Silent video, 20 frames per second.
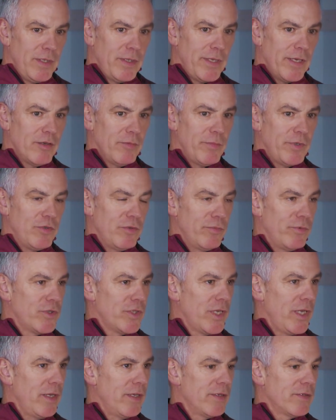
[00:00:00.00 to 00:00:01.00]
that could be too
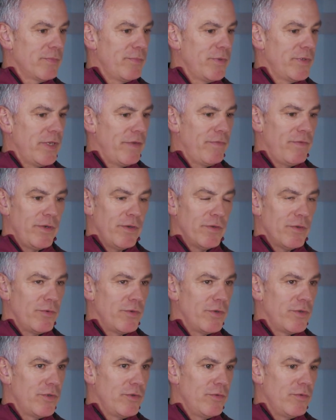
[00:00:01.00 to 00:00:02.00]
much chaos. But definitely another
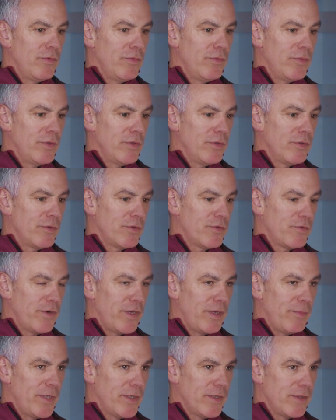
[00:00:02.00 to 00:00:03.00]
1 or 2 wouldn't go
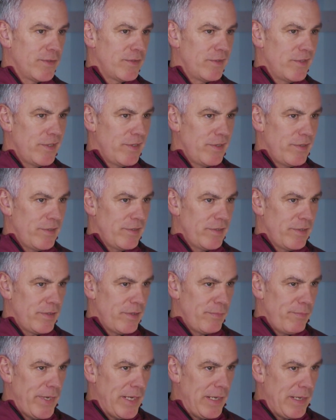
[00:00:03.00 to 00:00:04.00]
astray, because
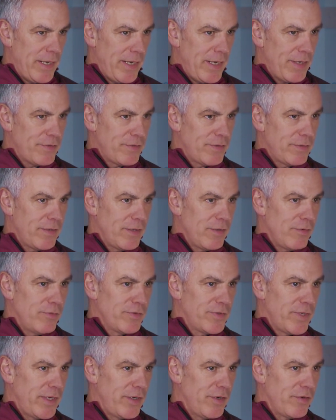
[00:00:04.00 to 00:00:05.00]
the middle 8 now,
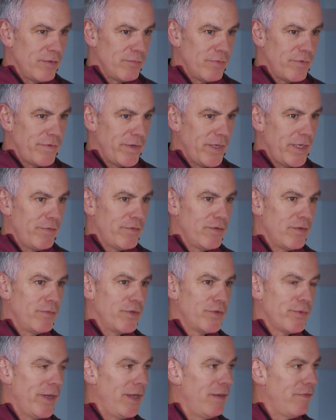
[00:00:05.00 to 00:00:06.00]
say your number 5 to
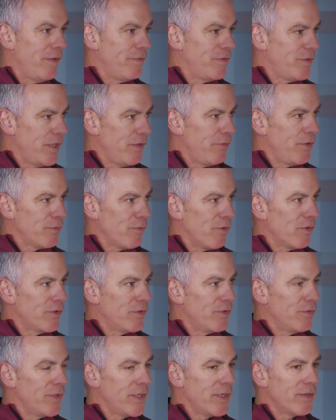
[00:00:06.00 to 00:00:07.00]
number 12, have serious work
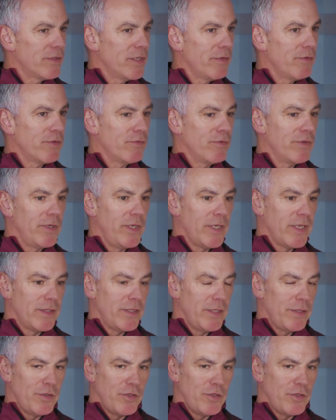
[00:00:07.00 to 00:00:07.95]
to do there, serious running. You can see